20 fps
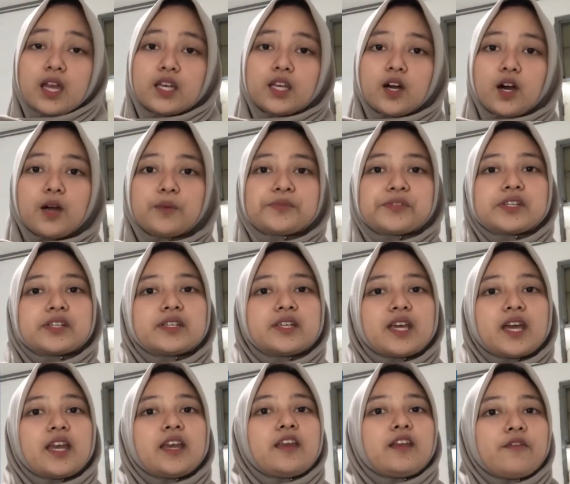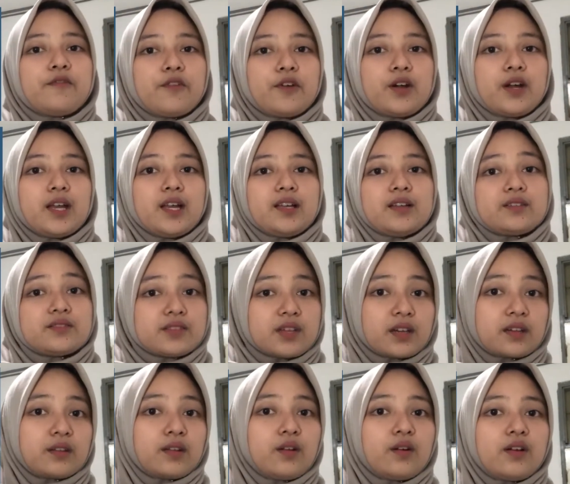The option can differ in
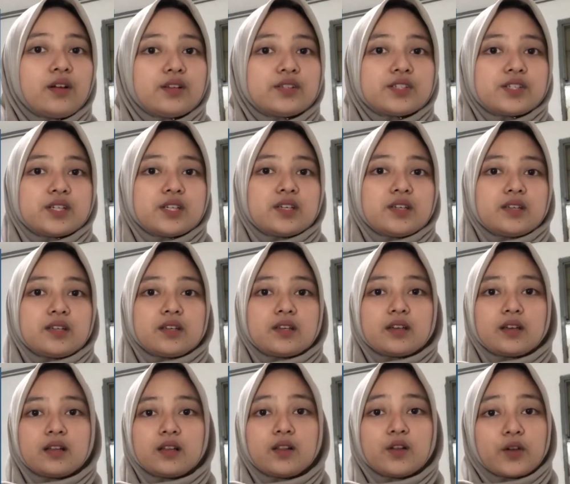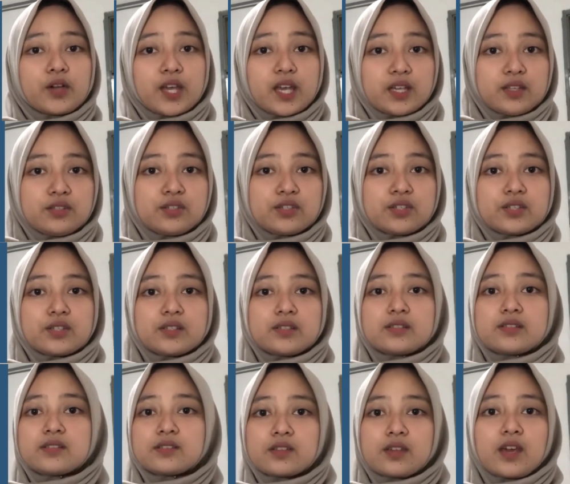technology,
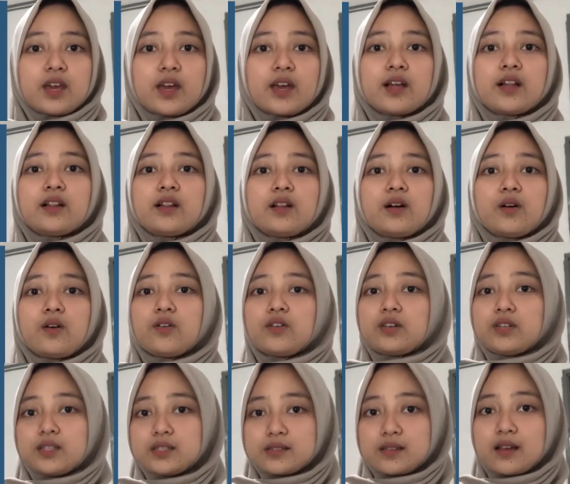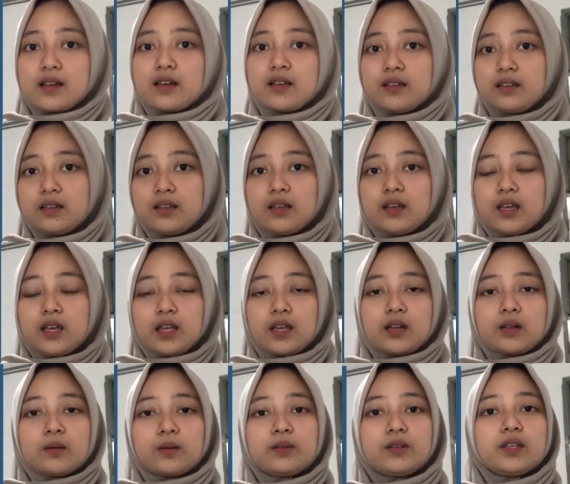location, scale, or design,
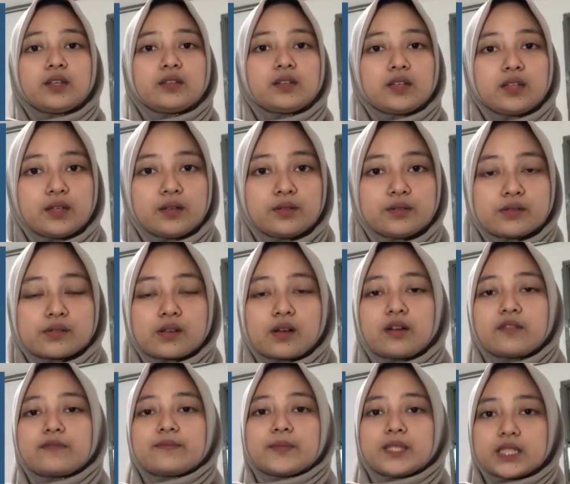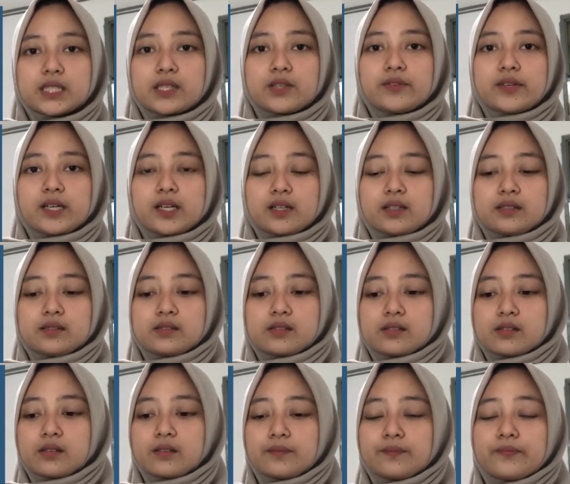including the use of
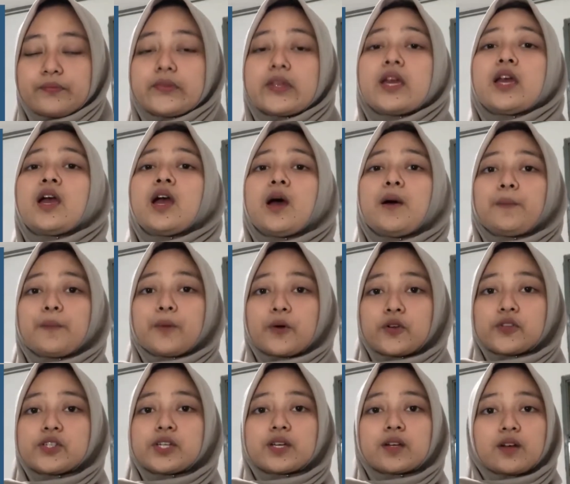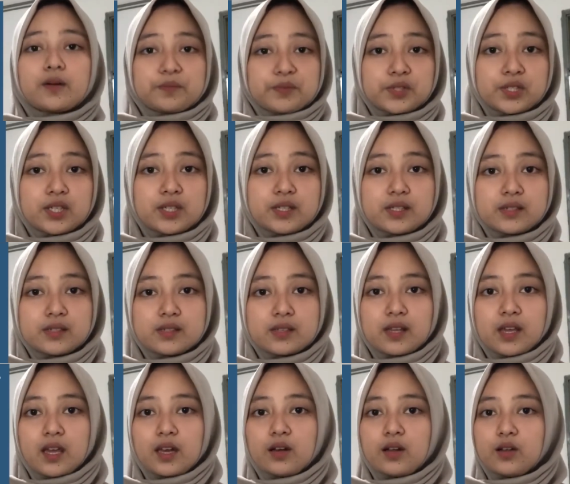materials. Project options
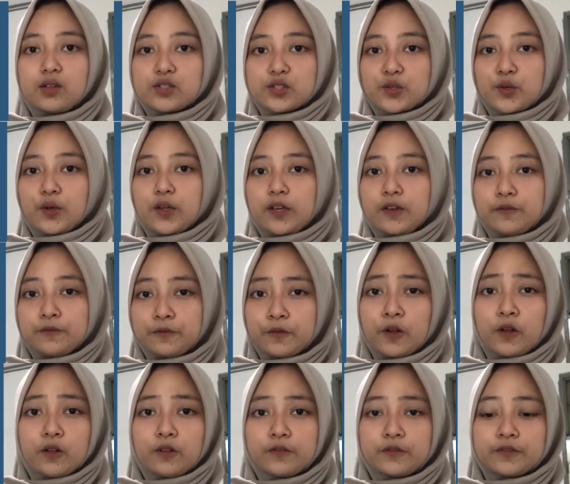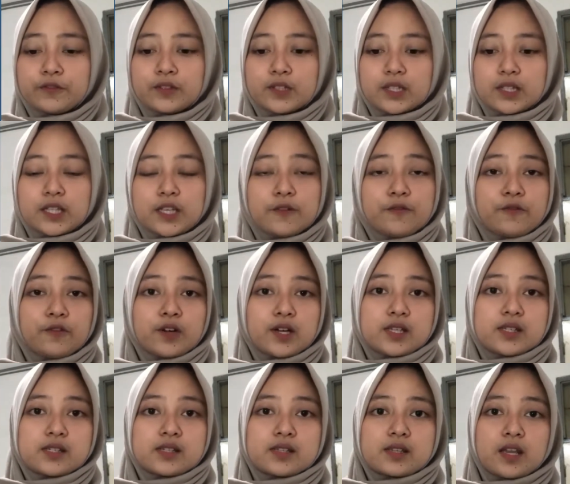can also involve the
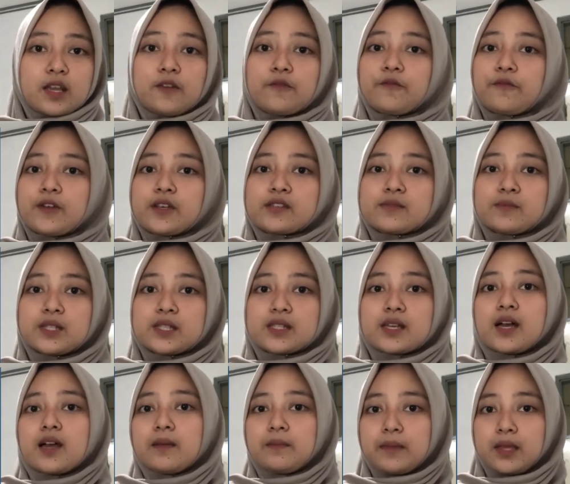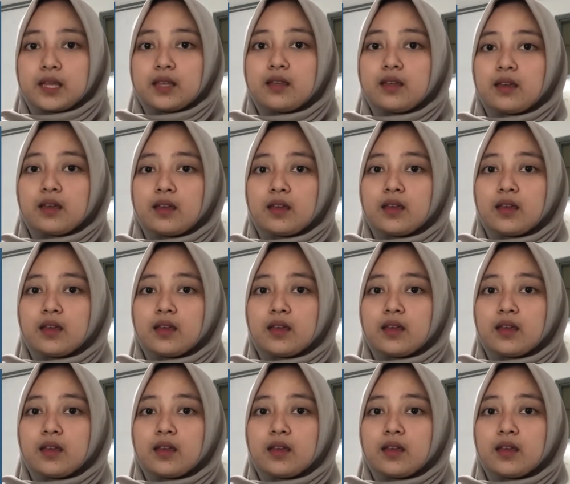different investment timing